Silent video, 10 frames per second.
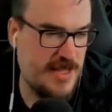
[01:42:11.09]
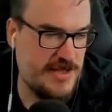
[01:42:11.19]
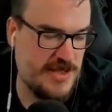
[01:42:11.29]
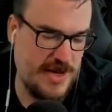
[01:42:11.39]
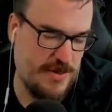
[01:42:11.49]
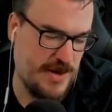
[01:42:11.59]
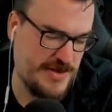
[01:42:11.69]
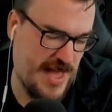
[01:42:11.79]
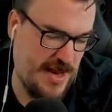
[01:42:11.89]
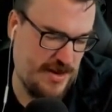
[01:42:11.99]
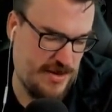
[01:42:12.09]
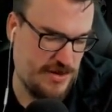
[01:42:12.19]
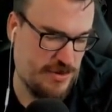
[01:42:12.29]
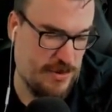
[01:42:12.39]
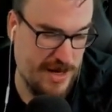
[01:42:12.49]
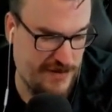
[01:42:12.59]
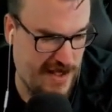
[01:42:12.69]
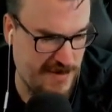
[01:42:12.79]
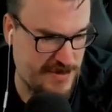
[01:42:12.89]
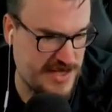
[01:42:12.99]
So, like, what is that? A
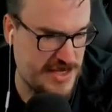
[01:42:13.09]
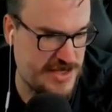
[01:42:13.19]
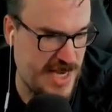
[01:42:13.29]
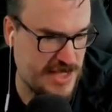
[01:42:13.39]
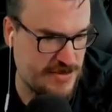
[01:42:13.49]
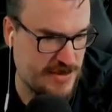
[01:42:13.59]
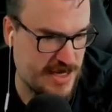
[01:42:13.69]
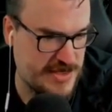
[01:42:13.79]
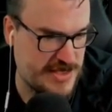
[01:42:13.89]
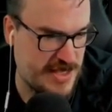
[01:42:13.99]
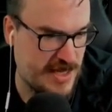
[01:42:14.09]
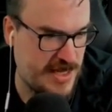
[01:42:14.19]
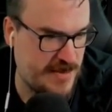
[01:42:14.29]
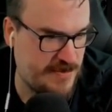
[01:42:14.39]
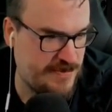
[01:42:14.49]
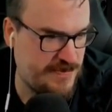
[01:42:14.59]
25% chance we're going to stun him?